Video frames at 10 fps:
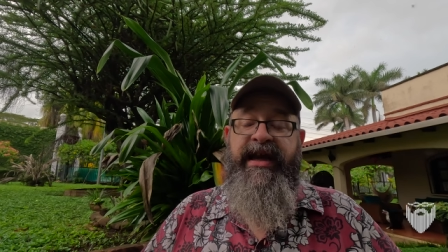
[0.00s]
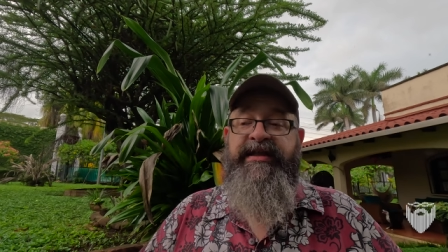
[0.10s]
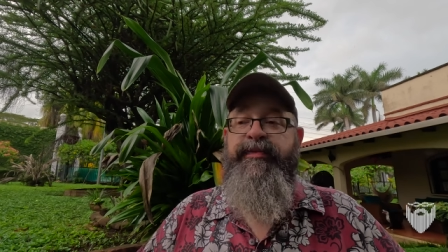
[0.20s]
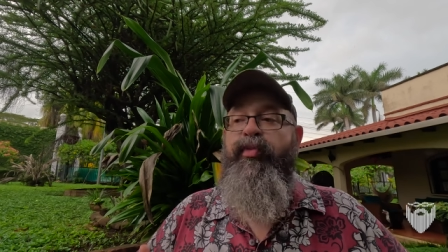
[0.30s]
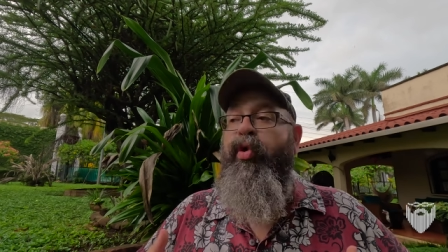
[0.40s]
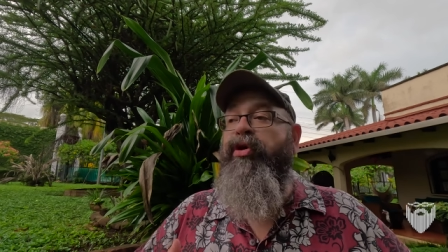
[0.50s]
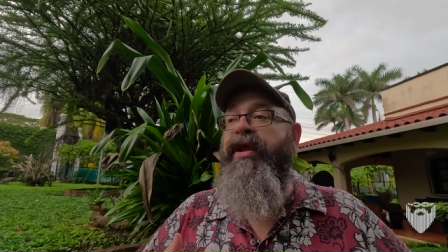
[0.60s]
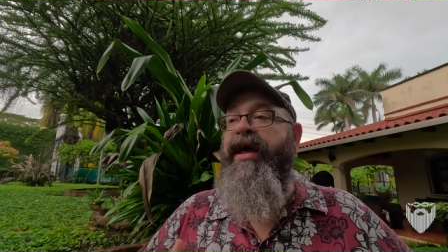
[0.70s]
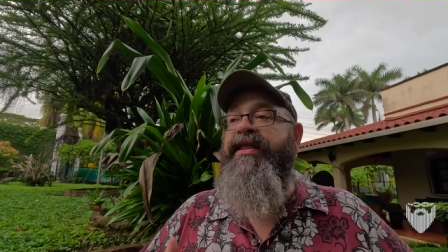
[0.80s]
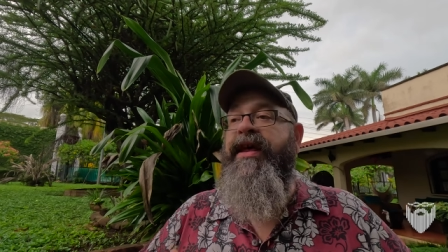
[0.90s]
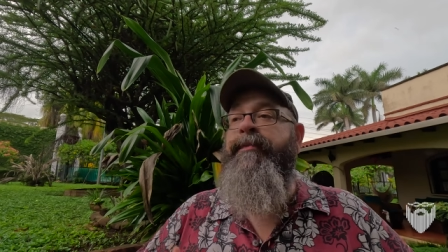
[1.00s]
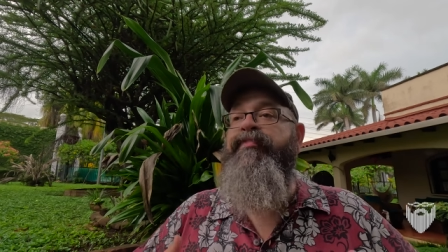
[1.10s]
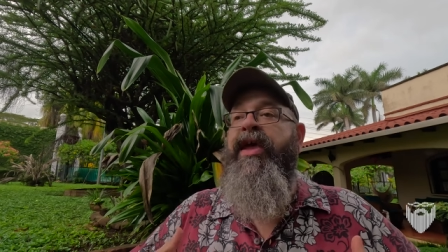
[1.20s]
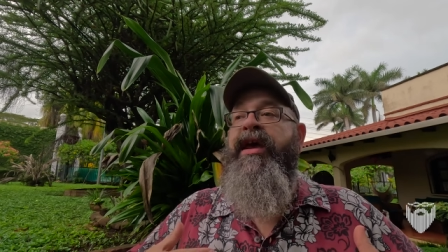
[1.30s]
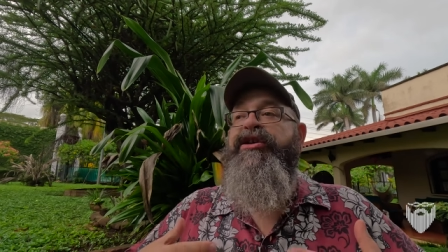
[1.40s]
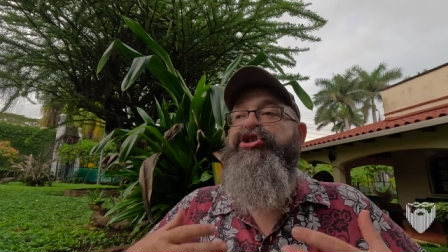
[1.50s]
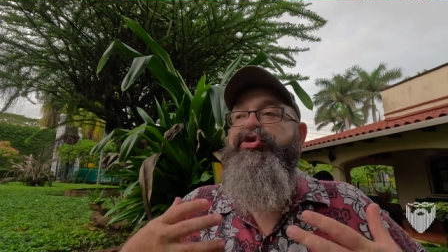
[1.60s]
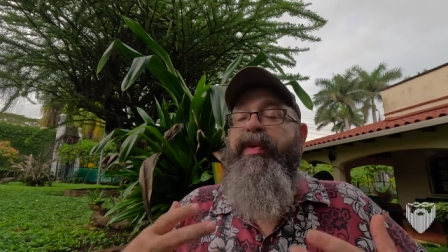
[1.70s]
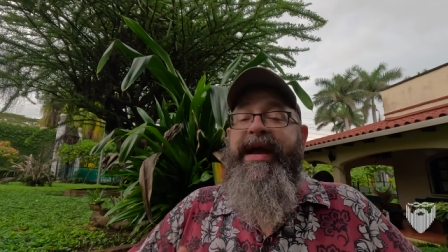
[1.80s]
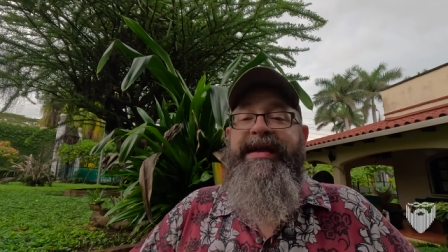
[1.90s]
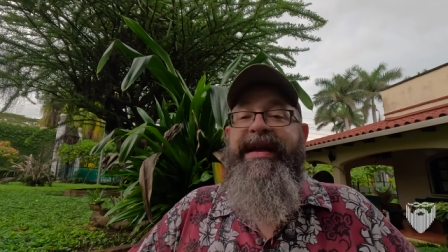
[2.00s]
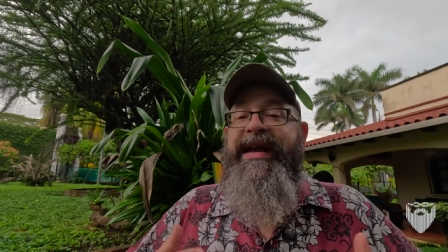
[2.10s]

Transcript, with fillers: It's more like the training